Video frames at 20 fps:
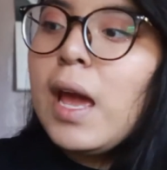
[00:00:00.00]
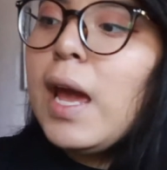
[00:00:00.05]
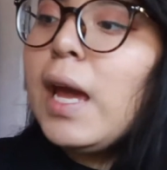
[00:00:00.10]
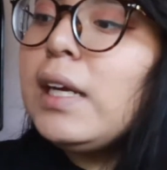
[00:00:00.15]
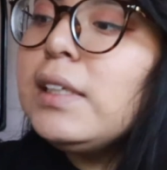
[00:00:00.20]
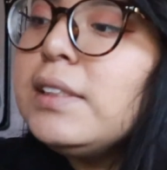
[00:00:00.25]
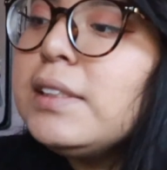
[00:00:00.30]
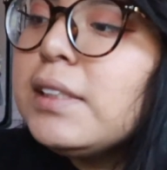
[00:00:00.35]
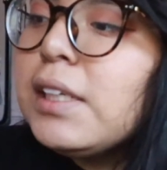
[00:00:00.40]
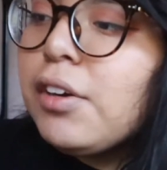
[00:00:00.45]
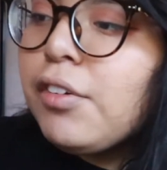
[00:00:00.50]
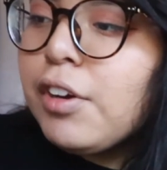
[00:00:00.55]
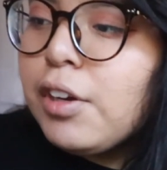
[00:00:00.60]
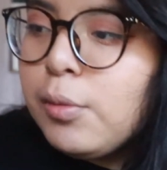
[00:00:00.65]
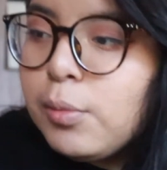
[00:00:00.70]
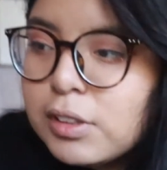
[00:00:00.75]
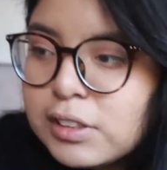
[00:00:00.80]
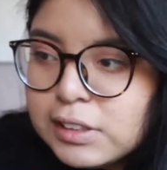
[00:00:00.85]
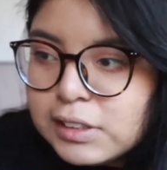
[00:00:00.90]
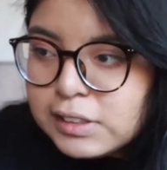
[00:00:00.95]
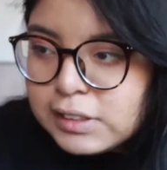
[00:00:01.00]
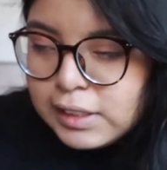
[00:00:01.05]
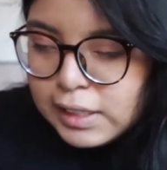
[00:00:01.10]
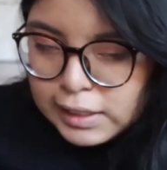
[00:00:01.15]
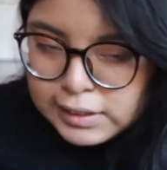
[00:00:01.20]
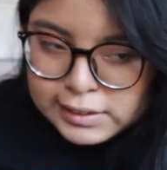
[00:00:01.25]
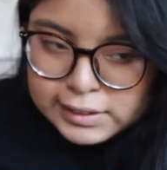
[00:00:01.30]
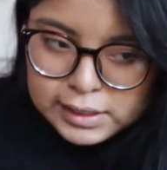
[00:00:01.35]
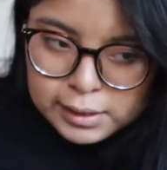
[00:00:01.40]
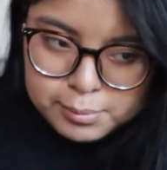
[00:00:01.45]
Hey Siri, what's
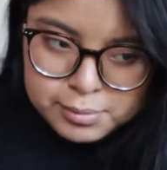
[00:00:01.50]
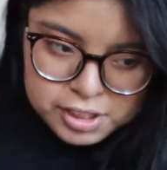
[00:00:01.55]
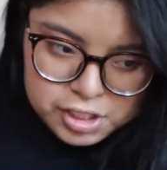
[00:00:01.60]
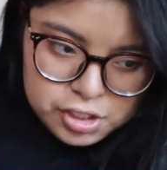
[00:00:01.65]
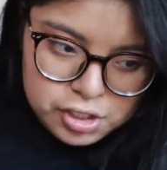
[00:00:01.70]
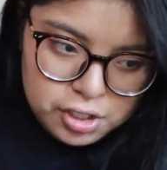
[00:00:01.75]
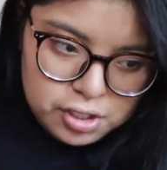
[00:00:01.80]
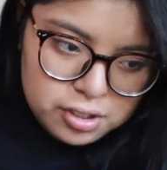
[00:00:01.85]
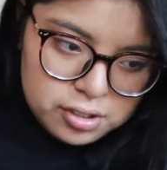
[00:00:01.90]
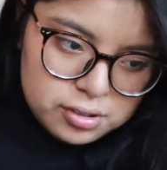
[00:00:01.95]
today's temperature?